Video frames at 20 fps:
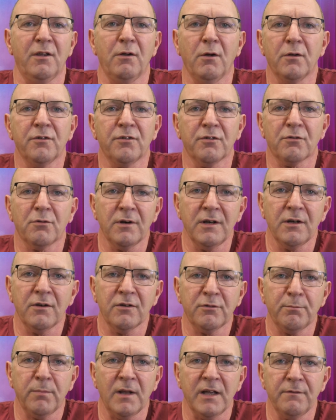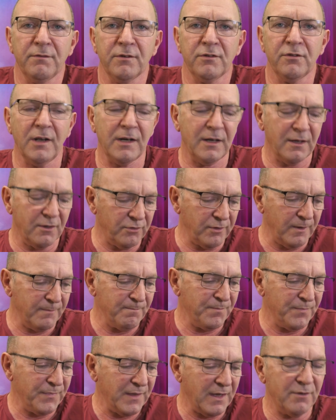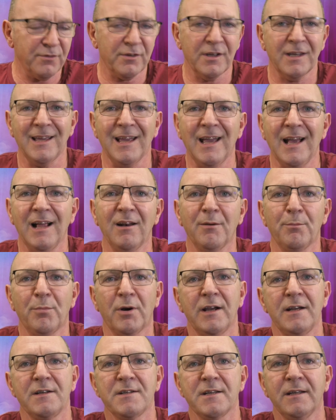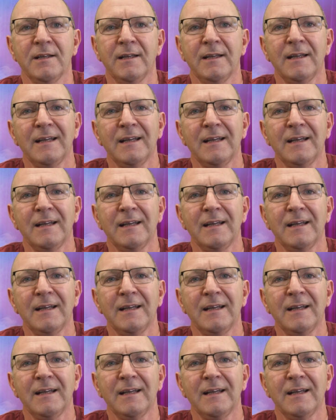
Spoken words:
on-screen display for settings. As a calibrator